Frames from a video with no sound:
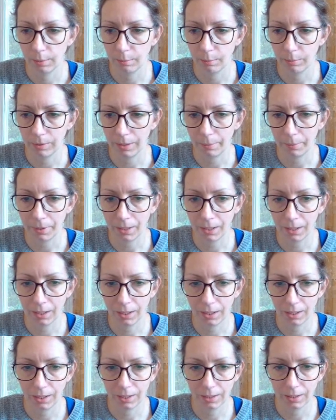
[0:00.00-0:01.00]

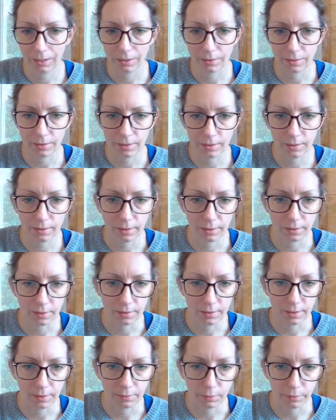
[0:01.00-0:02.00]
Plumbing, I
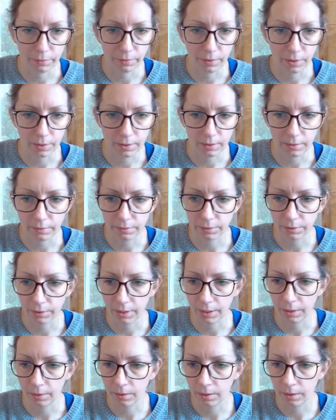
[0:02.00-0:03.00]
just have a faucet for
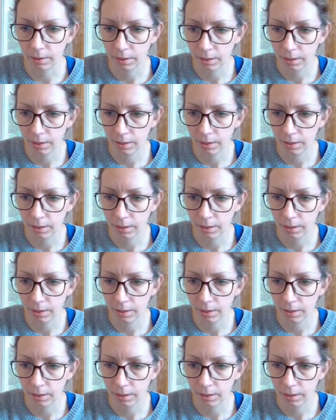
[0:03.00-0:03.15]
now.